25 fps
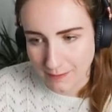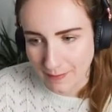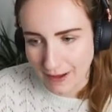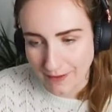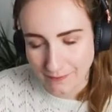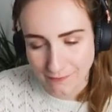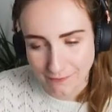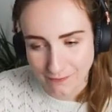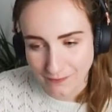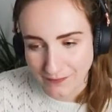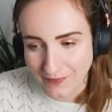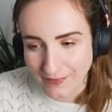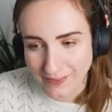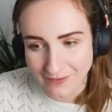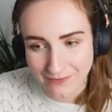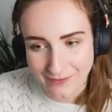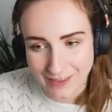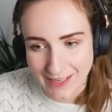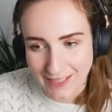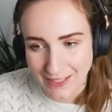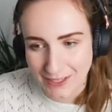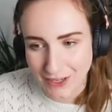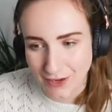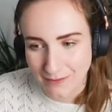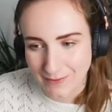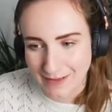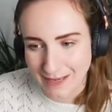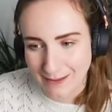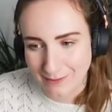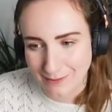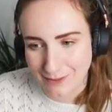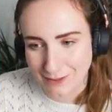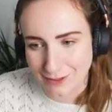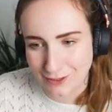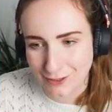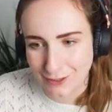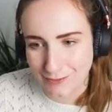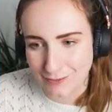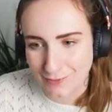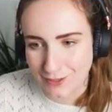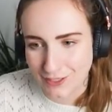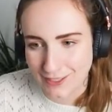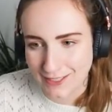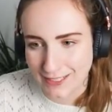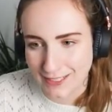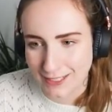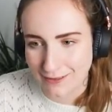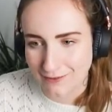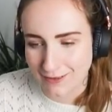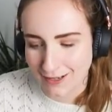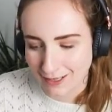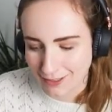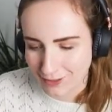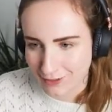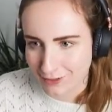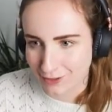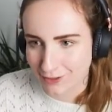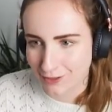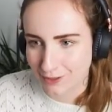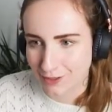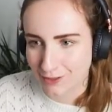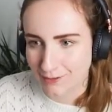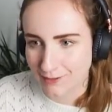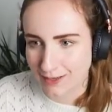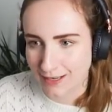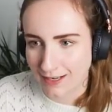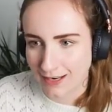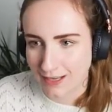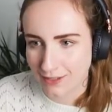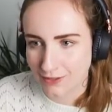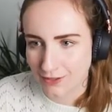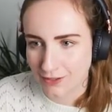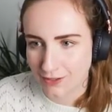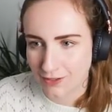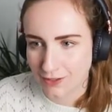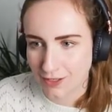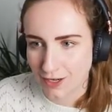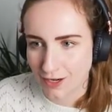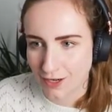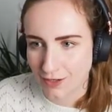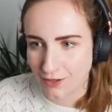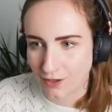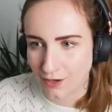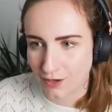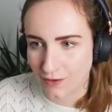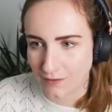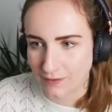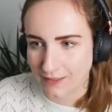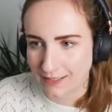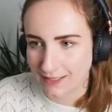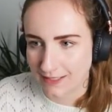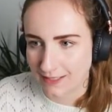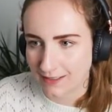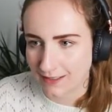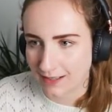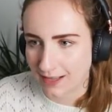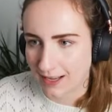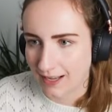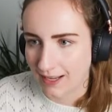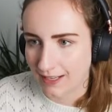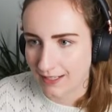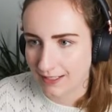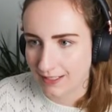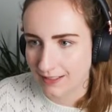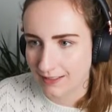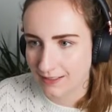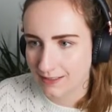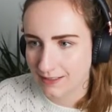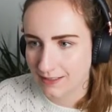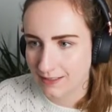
I've really not been able to do much decoration to it. Let's just turn on this light.